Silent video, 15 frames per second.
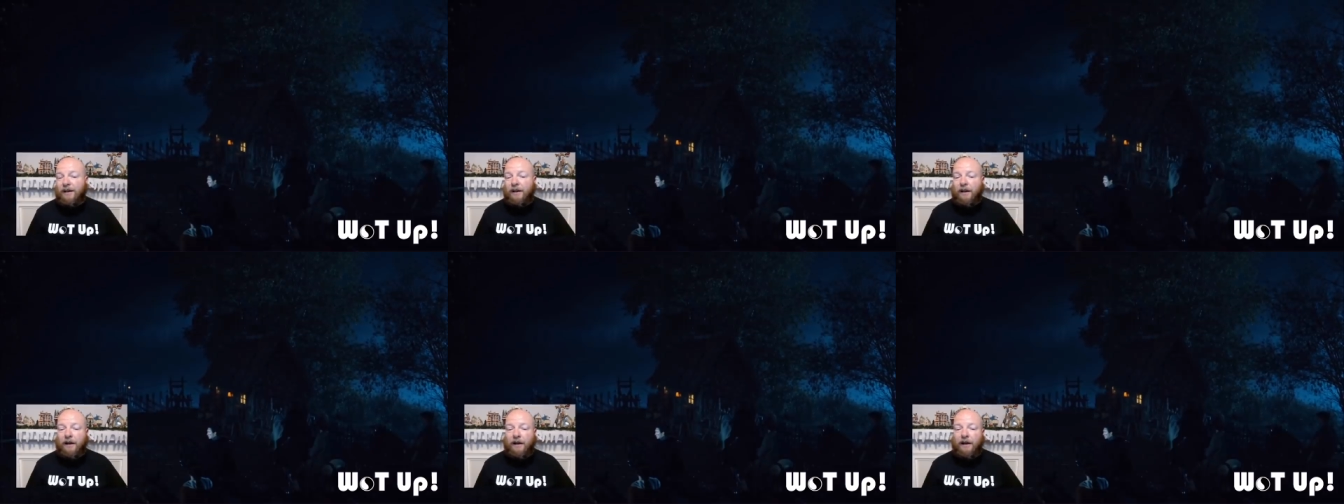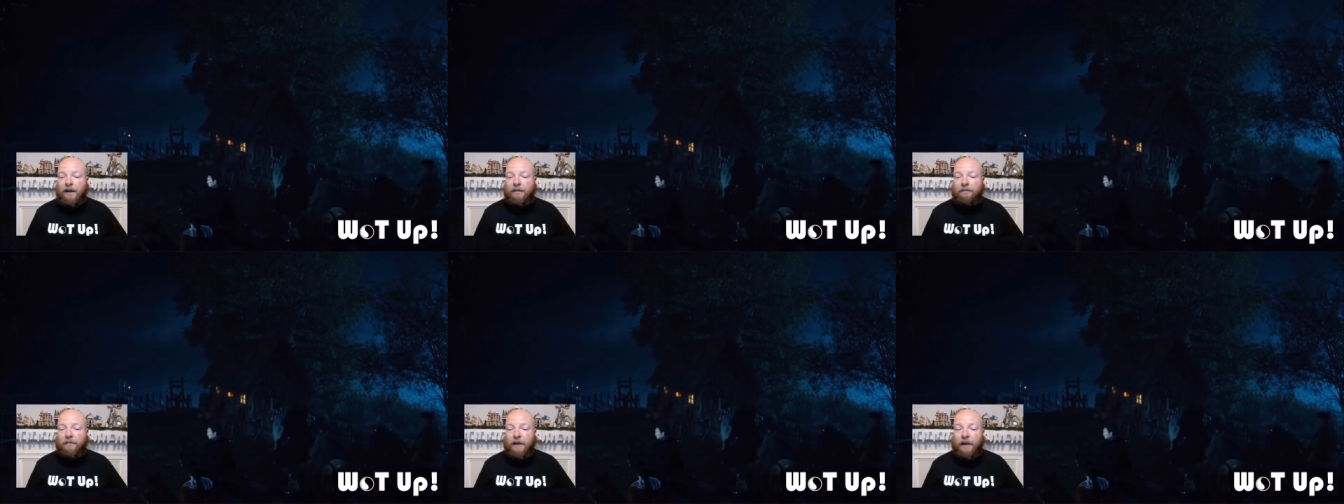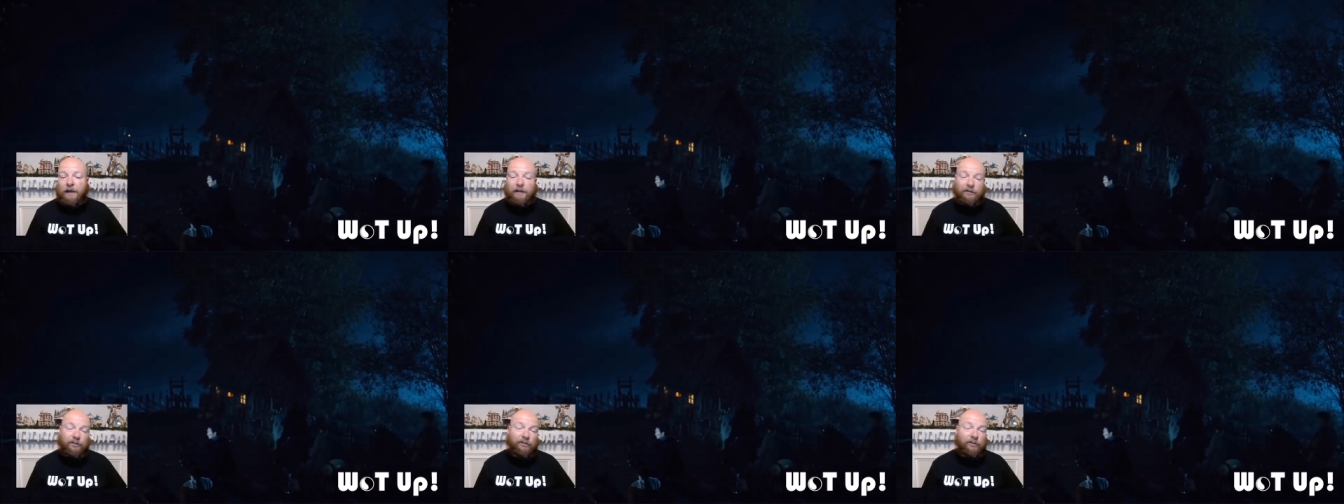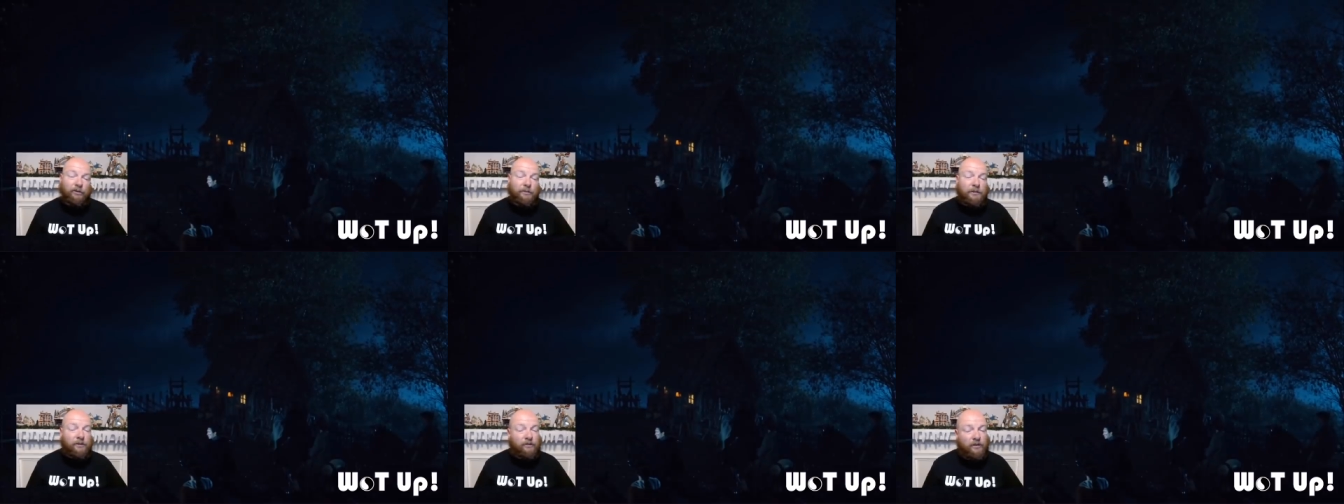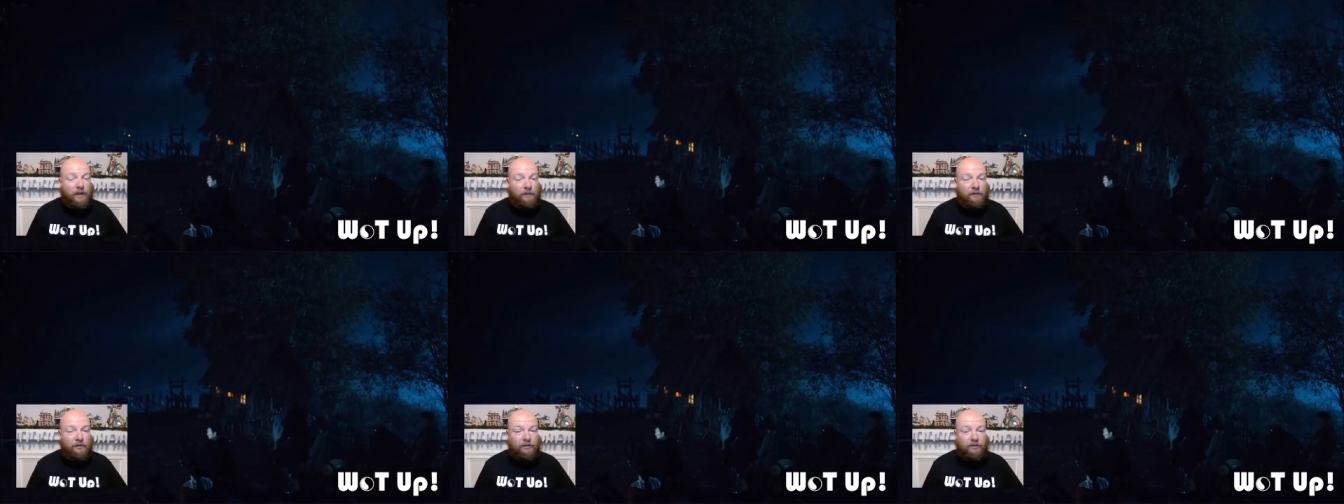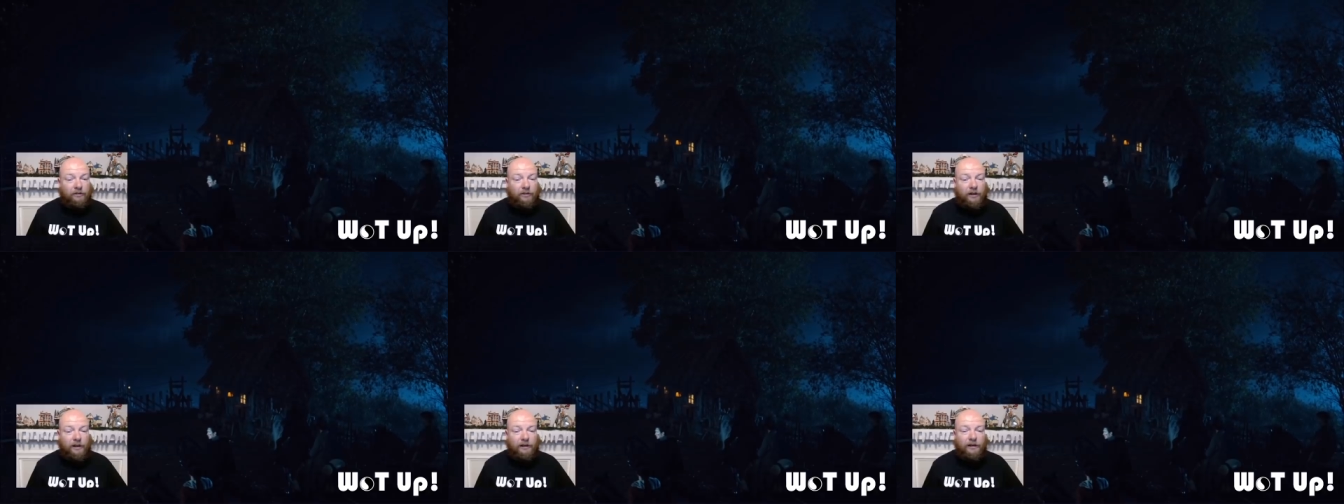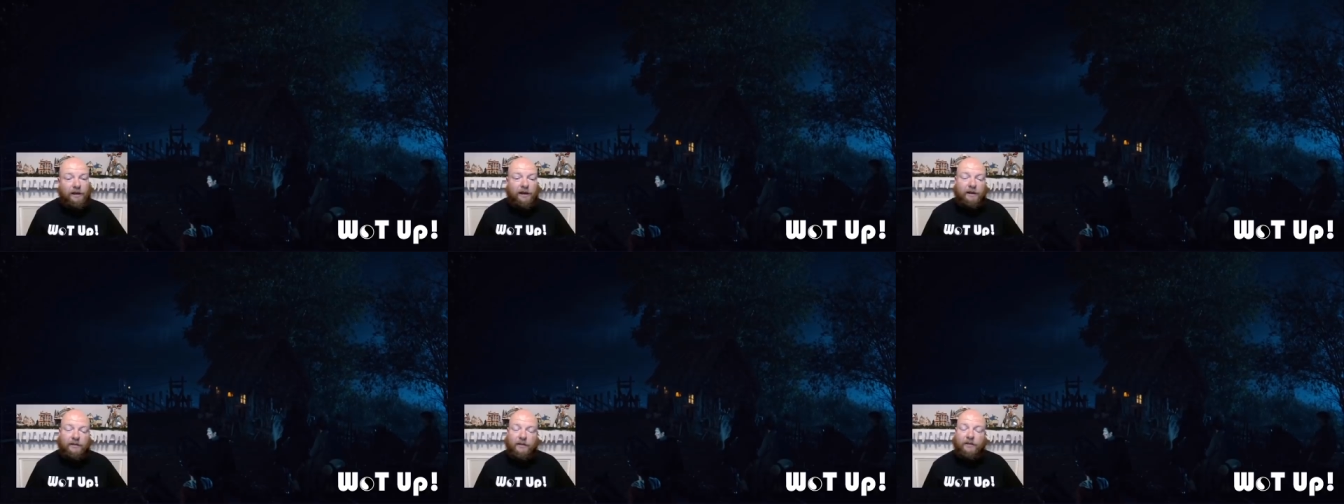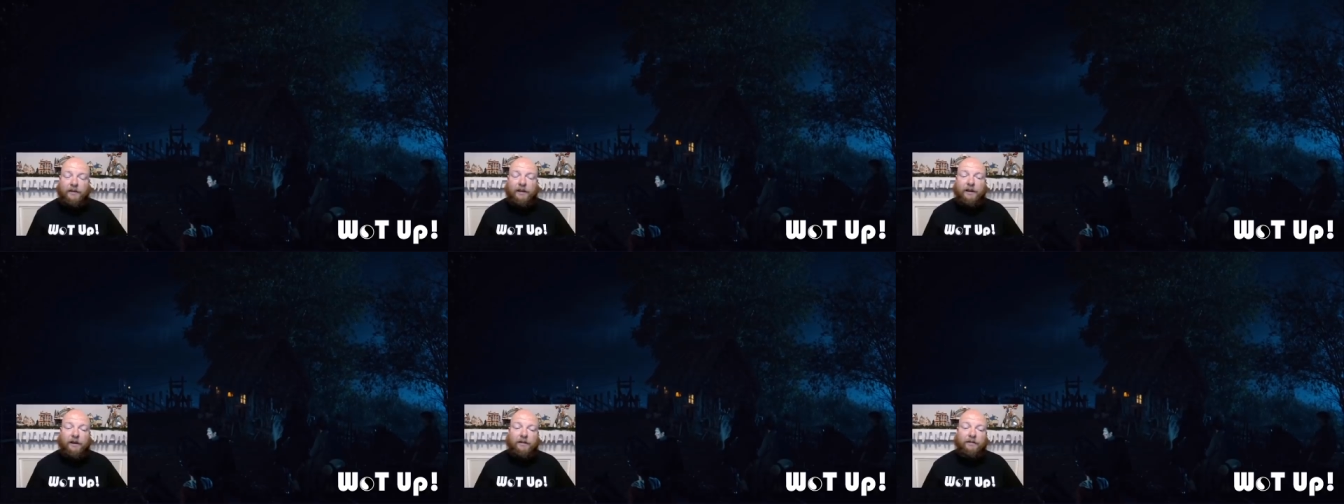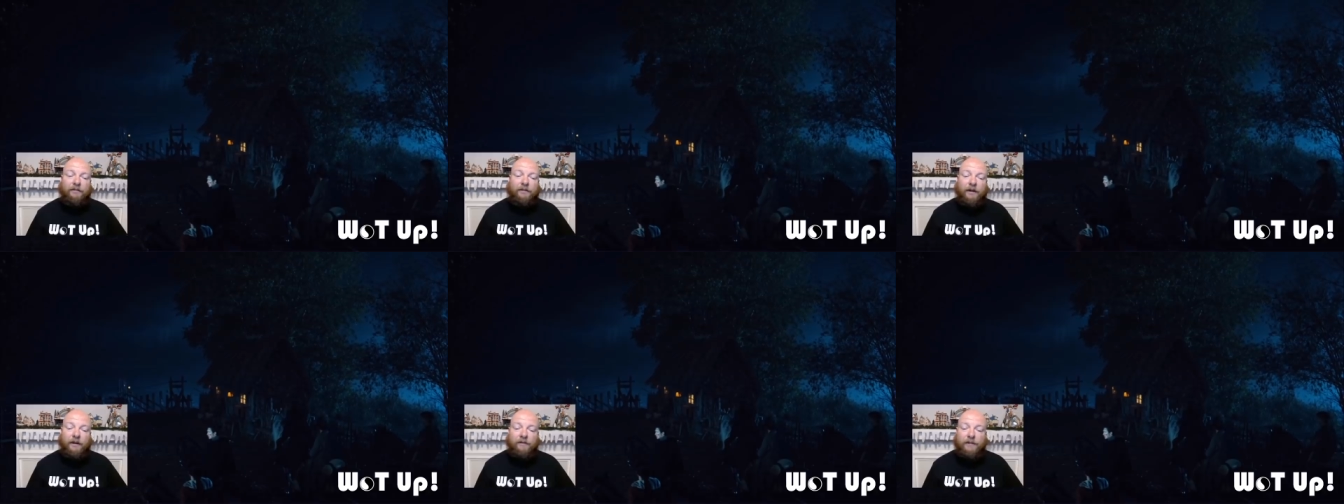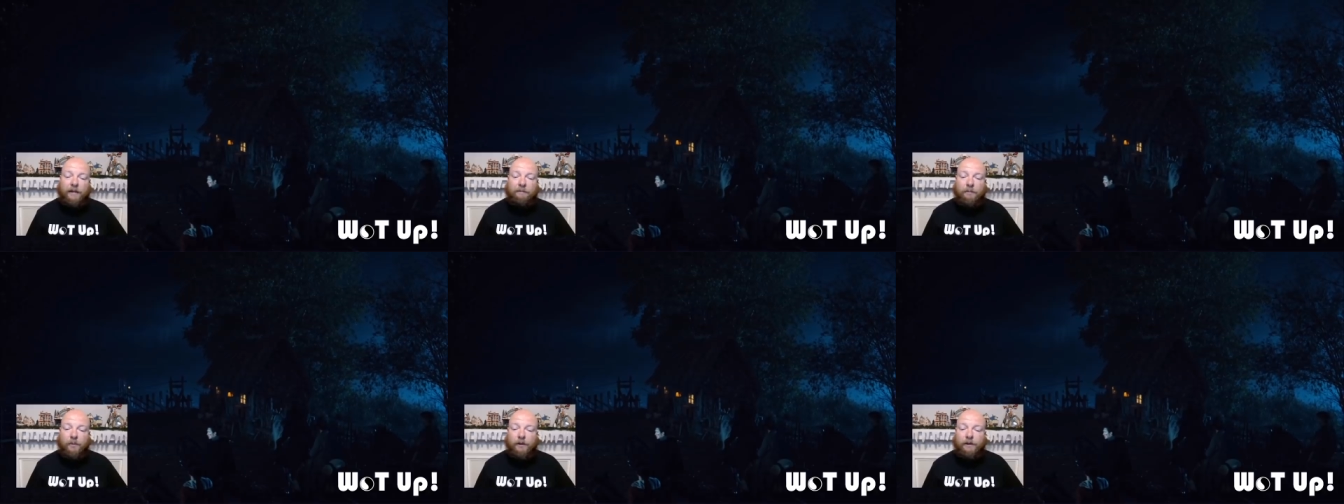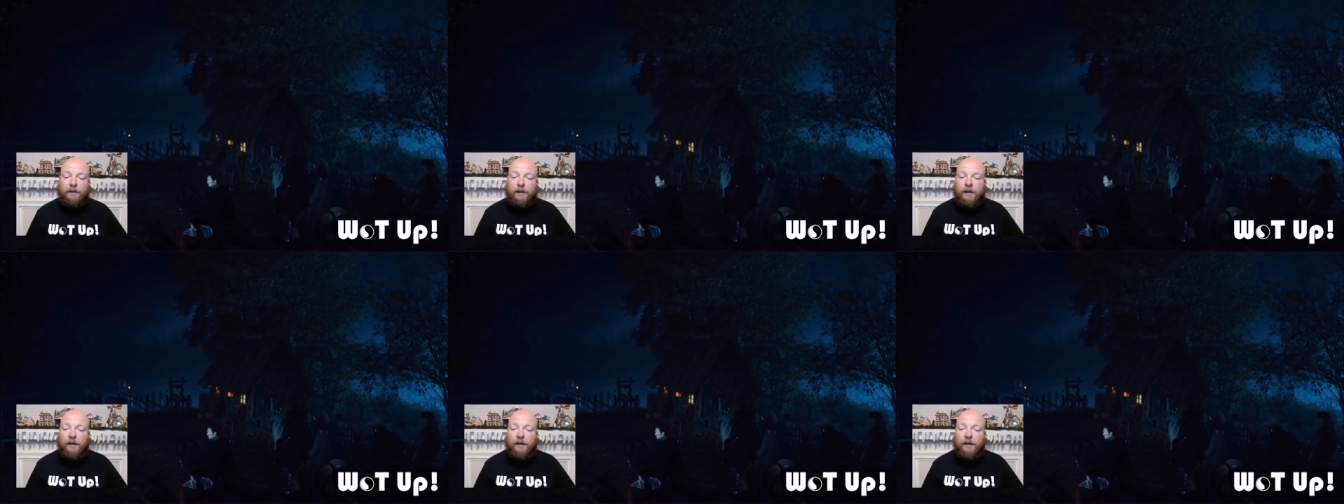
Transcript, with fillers: Um, I assume his family's inside. Then they get on the ferry from that point.